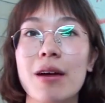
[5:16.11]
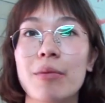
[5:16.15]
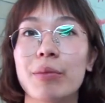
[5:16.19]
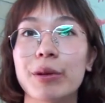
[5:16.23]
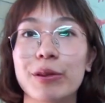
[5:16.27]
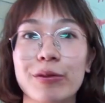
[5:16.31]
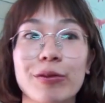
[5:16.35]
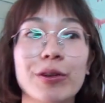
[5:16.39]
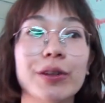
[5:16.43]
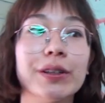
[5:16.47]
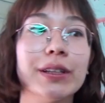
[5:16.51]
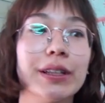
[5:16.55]

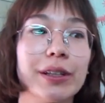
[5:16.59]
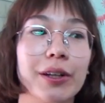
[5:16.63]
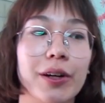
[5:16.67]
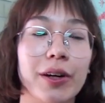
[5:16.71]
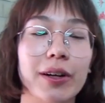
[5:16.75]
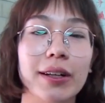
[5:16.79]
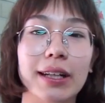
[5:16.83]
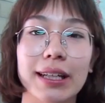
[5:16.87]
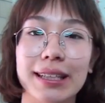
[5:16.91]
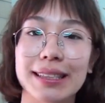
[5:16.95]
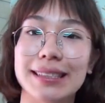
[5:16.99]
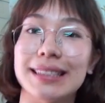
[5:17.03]
But for the
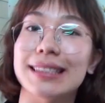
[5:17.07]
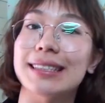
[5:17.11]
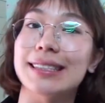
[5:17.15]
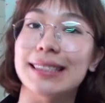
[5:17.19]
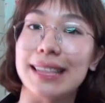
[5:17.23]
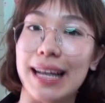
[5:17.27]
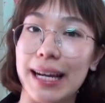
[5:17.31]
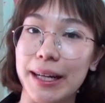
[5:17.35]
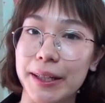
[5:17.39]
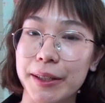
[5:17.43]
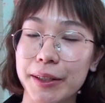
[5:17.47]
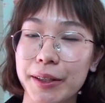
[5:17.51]
girl, it's
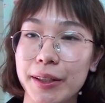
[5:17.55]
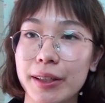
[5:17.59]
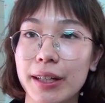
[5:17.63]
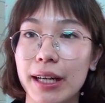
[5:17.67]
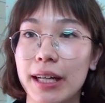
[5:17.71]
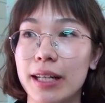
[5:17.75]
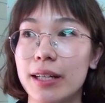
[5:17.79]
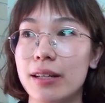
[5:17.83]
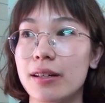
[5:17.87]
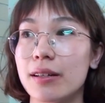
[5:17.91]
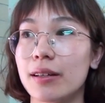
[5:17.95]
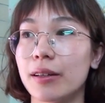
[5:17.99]
inside her,
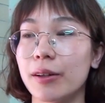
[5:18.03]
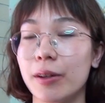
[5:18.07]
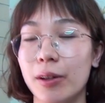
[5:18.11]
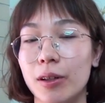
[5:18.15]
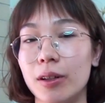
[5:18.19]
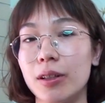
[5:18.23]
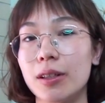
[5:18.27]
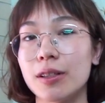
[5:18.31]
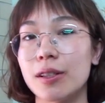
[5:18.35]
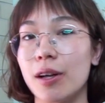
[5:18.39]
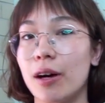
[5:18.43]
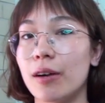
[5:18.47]
and the
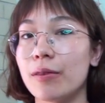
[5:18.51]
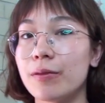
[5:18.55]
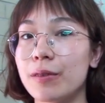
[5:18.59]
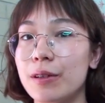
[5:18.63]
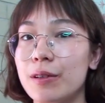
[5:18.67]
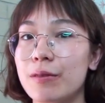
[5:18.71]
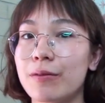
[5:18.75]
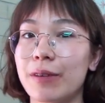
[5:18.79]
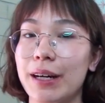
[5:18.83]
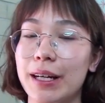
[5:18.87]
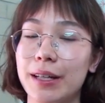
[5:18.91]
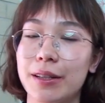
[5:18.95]
girls
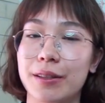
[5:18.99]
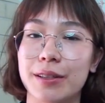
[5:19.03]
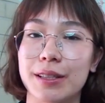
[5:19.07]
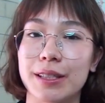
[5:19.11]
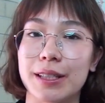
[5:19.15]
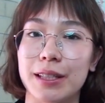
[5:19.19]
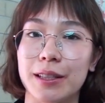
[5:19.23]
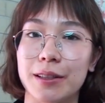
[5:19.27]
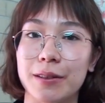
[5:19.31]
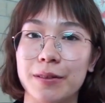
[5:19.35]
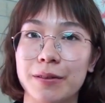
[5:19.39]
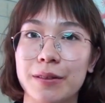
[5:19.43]
often find
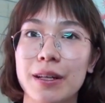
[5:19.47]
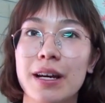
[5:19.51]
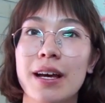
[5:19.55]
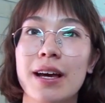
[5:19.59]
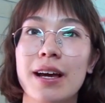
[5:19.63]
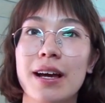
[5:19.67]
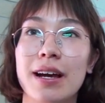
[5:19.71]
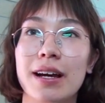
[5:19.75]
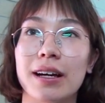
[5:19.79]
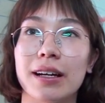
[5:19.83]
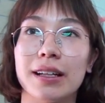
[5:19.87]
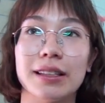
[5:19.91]
herself
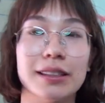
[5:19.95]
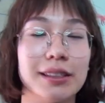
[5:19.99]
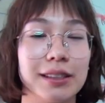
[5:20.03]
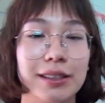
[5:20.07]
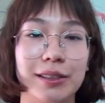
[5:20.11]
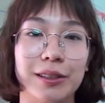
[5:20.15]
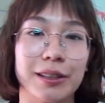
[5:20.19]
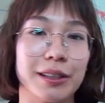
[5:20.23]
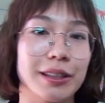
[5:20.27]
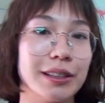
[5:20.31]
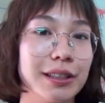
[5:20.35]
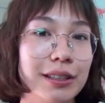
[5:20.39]

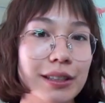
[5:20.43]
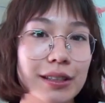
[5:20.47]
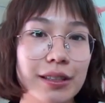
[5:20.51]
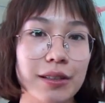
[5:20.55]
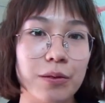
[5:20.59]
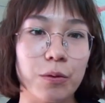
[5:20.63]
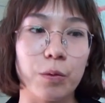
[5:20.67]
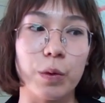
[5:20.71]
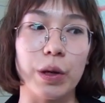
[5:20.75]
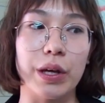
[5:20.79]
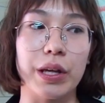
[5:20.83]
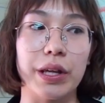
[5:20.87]
concerned
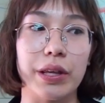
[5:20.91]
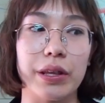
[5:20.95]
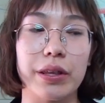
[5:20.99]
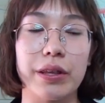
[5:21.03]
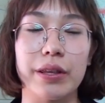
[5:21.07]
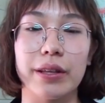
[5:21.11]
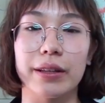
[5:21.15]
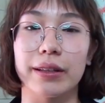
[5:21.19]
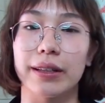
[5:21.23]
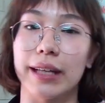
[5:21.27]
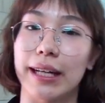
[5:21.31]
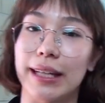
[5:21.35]

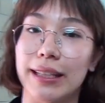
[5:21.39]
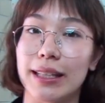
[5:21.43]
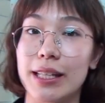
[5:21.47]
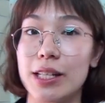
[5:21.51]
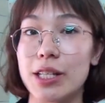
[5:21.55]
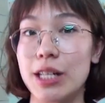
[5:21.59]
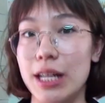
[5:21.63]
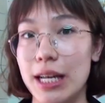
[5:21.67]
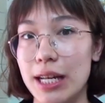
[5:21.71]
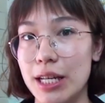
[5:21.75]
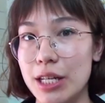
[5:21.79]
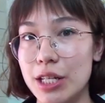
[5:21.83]
with like the
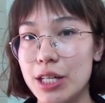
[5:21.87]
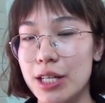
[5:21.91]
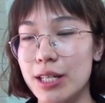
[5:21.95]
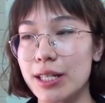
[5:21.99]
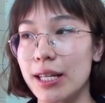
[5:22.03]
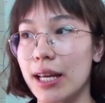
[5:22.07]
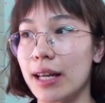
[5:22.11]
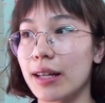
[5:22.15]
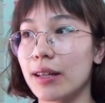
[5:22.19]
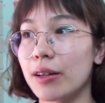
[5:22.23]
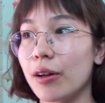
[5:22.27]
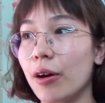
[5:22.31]

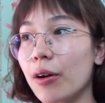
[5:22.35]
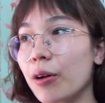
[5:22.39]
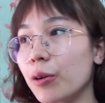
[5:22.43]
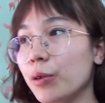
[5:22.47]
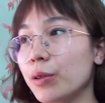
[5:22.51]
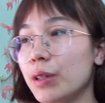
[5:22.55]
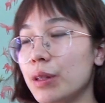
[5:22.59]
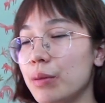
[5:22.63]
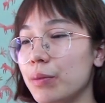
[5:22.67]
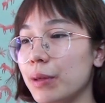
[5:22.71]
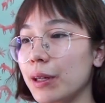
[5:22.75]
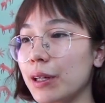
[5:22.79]
changes, and not
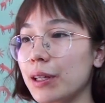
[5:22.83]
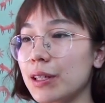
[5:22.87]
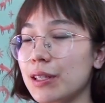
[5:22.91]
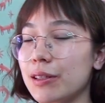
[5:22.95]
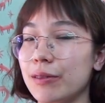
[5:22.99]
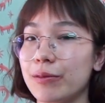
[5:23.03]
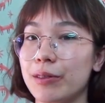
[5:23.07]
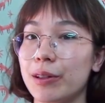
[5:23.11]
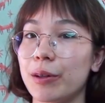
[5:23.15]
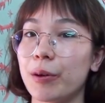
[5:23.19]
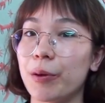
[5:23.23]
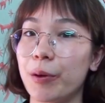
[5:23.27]
only
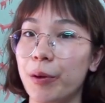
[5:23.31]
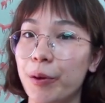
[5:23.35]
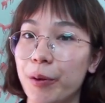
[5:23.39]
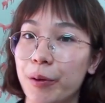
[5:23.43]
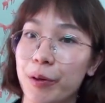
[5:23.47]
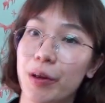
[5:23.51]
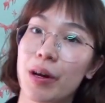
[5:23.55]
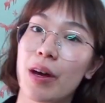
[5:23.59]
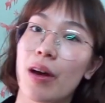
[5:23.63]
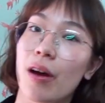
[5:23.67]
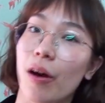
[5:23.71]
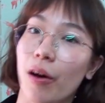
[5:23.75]
because of the
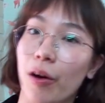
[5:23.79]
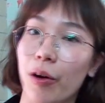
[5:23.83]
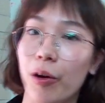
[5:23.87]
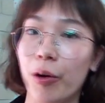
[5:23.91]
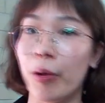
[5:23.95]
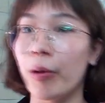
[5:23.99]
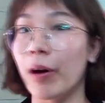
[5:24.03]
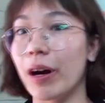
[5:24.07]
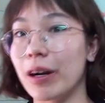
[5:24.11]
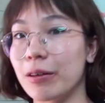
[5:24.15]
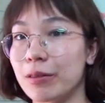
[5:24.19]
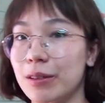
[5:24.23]
whole,
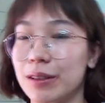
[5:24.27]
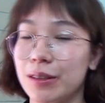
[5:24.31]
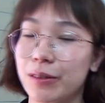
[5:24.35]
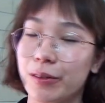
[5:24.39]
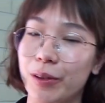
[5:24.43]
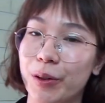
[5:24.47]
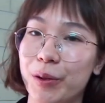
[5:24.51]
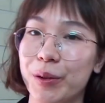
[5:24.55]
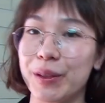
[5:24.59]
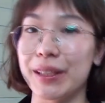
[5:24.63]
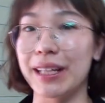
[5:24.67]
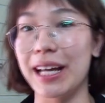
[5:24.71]
oh, I will
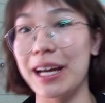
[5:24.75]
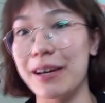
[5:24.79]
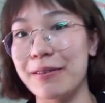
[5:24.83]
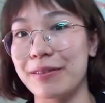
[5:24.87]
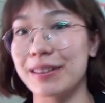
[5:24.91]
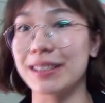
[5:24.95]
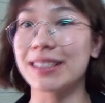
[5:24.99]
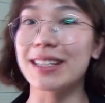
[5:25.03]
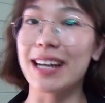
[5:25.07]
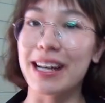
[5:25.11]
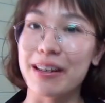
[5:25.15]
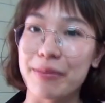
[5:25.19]
grow a
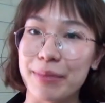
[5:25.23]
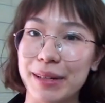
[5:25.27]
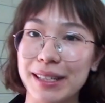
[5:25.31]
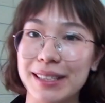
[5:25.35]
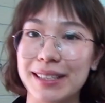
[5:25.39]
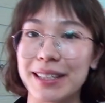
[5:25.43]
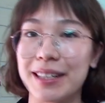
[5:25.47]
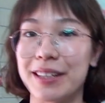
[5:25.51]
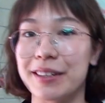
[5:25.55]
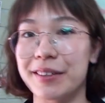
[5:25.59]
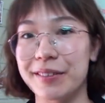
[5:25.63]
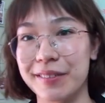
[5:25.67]
life inside
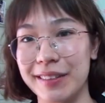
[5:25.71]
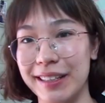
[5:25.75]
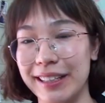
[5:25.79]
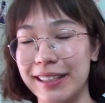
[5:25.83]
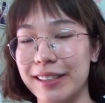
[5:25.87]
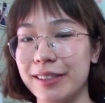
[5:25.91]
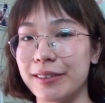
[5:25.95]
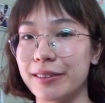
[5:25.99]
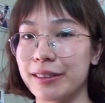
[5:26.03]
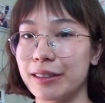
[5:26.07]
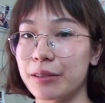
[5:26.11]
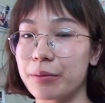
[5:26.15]
myself
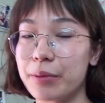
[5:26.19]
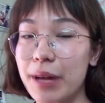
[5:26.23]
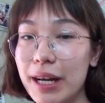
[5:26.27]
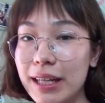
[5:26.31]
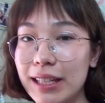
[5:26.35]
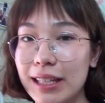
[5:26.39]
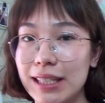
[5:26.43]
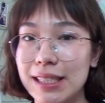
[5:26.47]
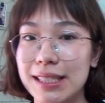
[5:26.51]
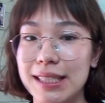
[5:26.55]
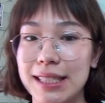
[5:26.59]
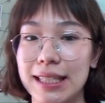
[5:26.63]
like during
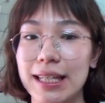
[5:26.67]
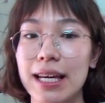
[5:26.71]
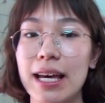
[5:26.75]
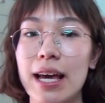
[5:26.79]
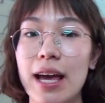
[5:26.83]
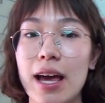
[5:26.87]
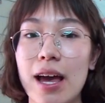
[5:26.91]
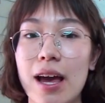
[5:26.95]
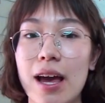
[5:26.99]
pregnancy,